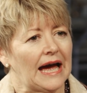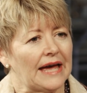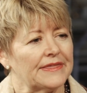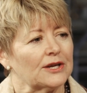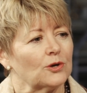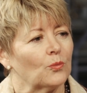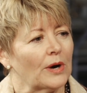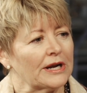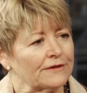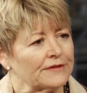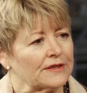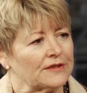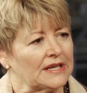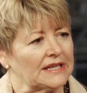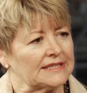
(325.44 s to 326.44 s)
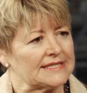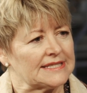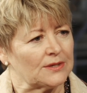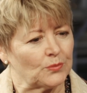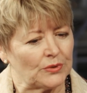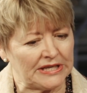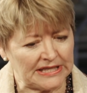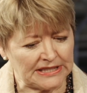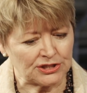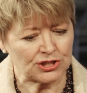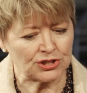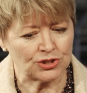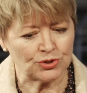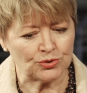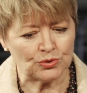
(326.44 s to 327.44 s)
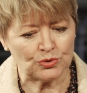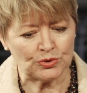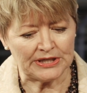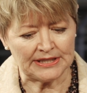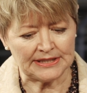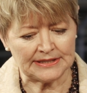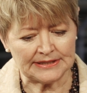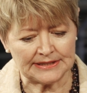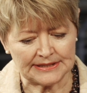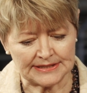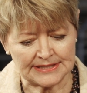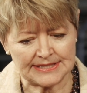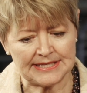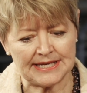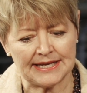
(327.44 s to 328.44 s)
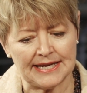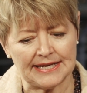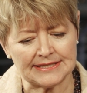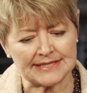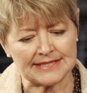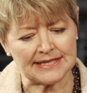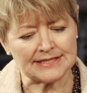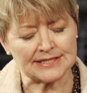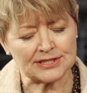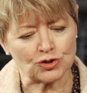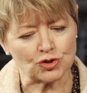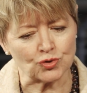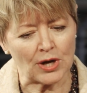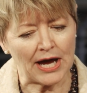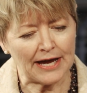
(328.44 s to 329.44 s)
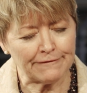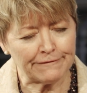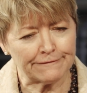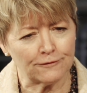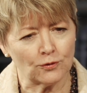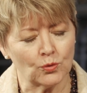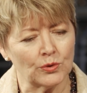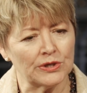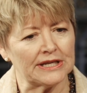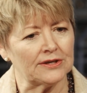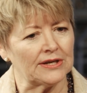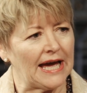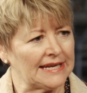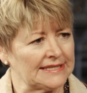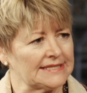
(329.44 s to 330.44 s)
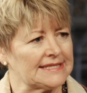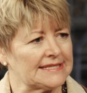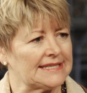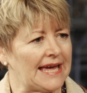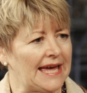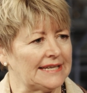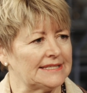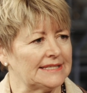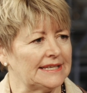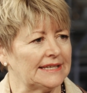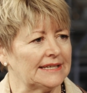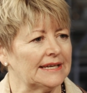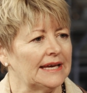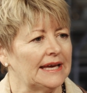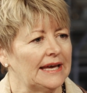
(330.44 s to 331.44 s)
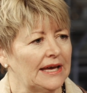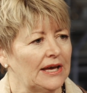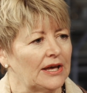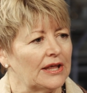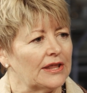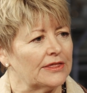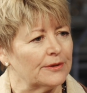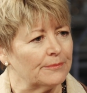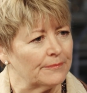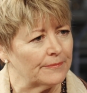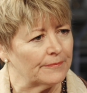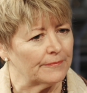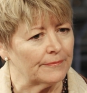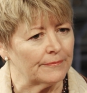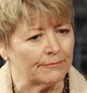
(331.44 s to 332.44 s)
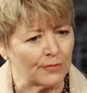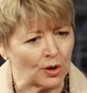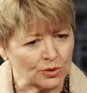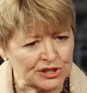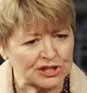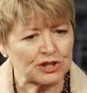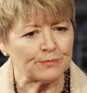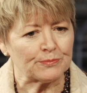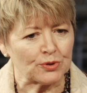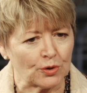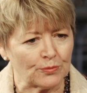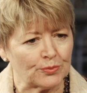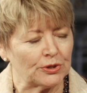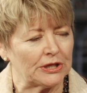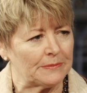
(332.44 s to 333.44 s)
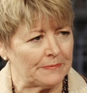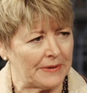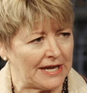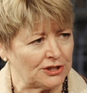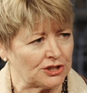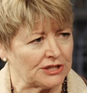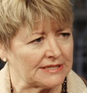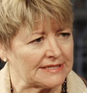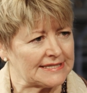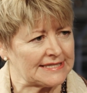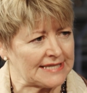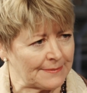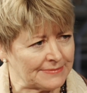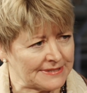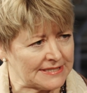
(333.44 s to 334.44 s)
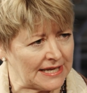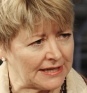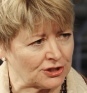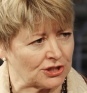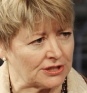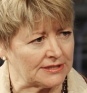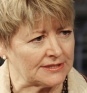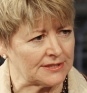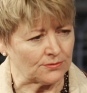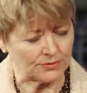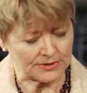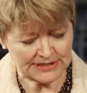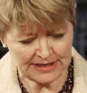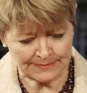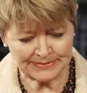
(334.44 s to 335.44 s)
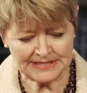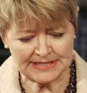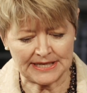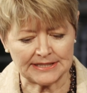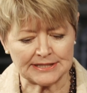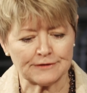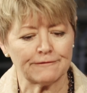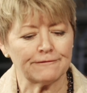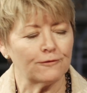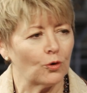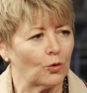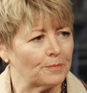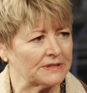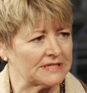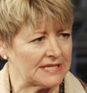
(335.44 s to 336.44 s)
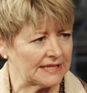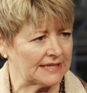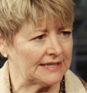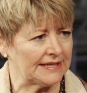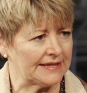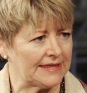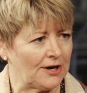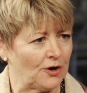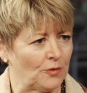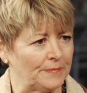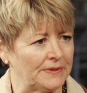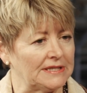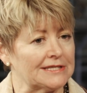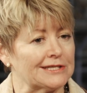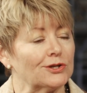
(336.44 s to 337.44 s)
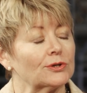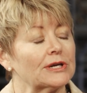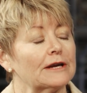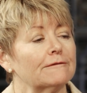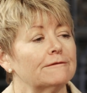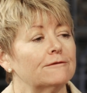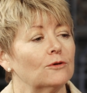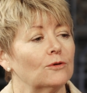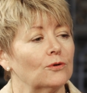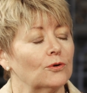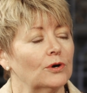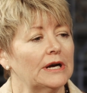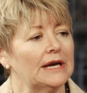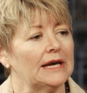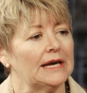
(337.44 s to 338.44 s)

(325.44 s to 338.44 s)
I think one of the things that we need to do in the CNS is drive forward in understanding the most appropriate patient subsections or subsets for particular therapies, looking for